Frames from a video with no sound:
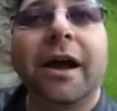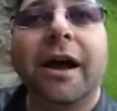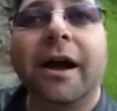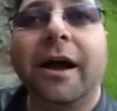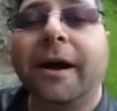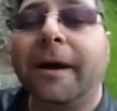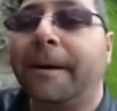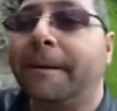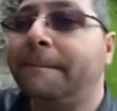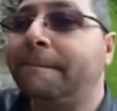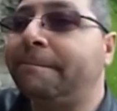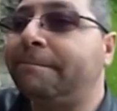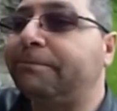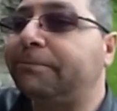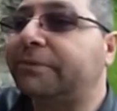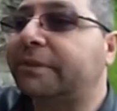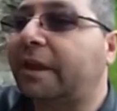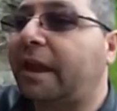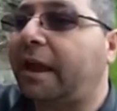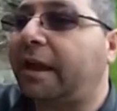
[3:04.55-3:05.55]
And
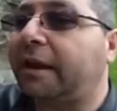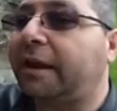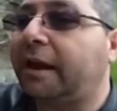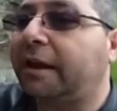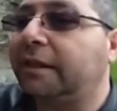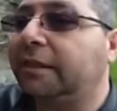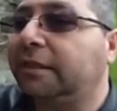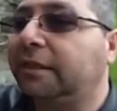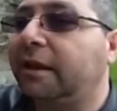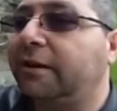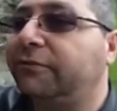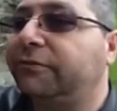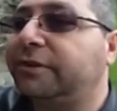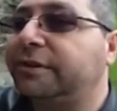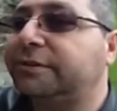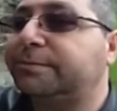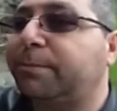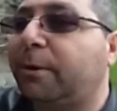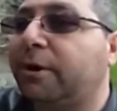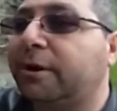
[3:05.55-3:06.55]
I love
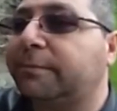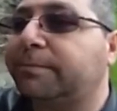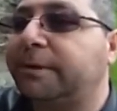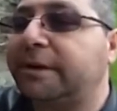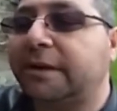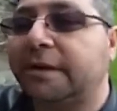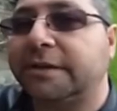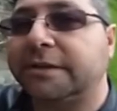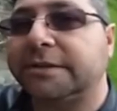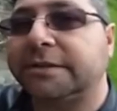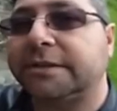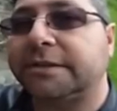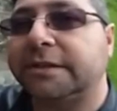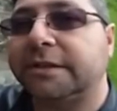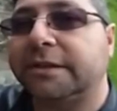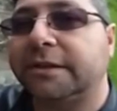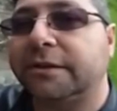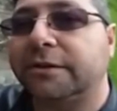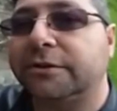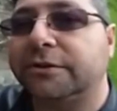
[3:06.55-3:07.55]
this park because
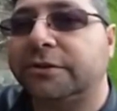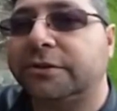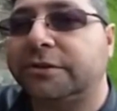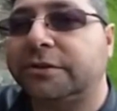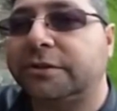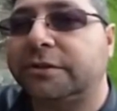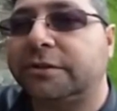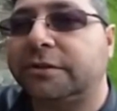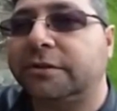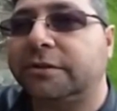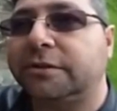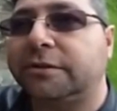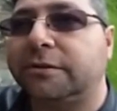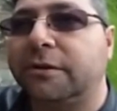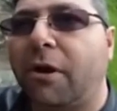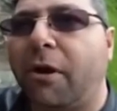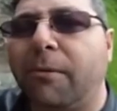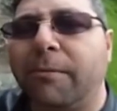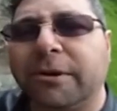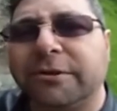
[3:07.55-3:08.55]
there's
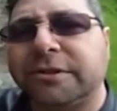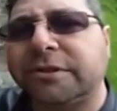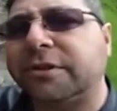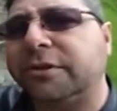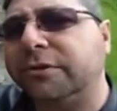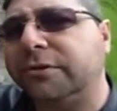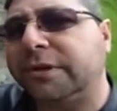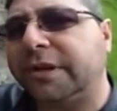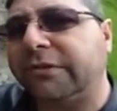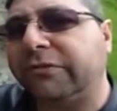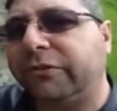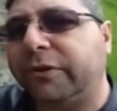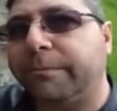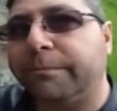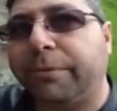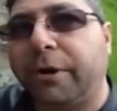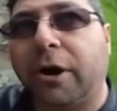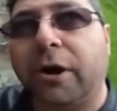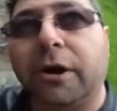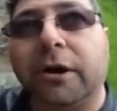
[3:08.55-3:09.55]
almost two
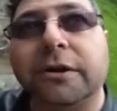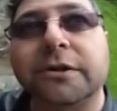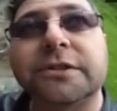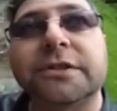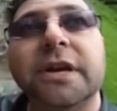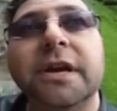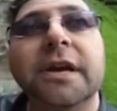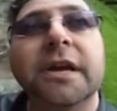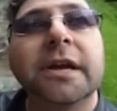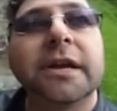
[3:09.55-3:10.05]
different parks.